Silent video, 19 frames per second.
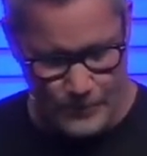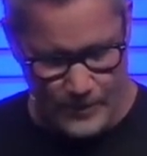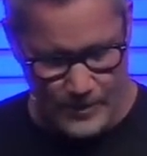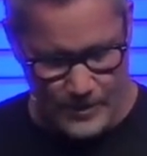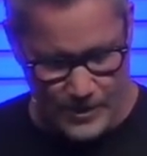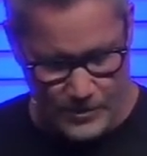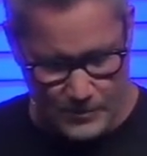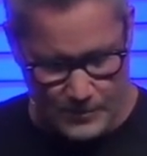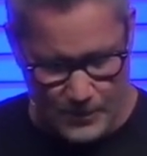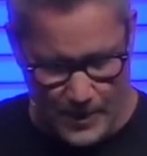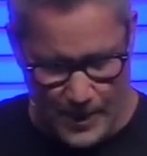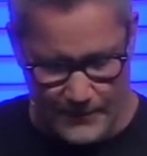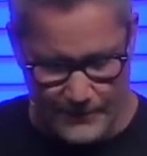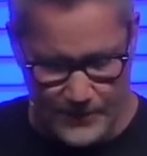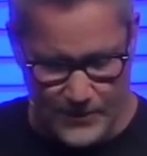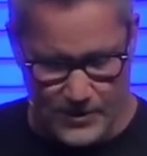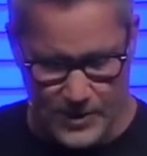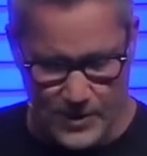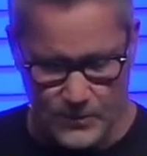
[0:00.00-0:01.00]
This
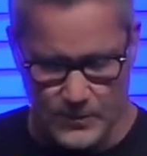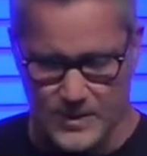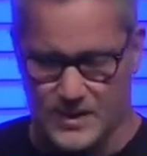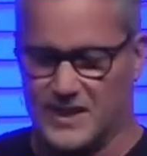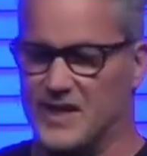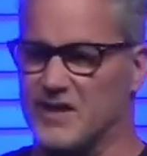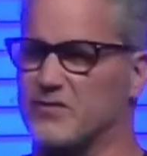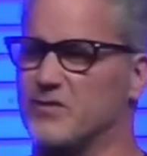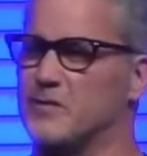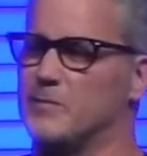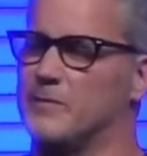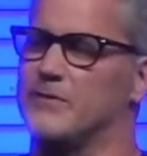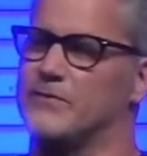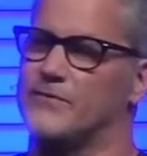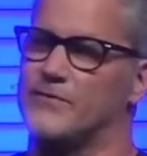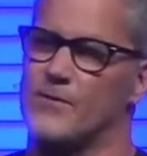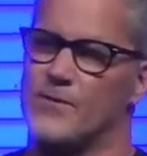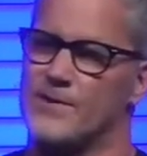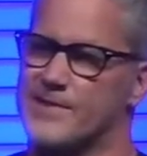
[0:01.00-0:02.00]
prophecy was given
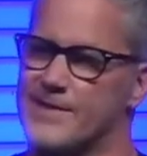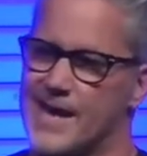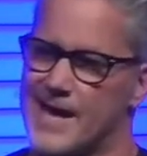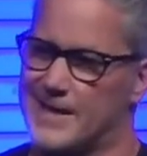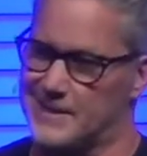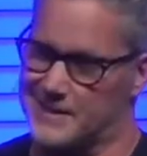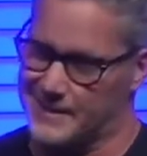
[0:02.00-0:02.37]
before that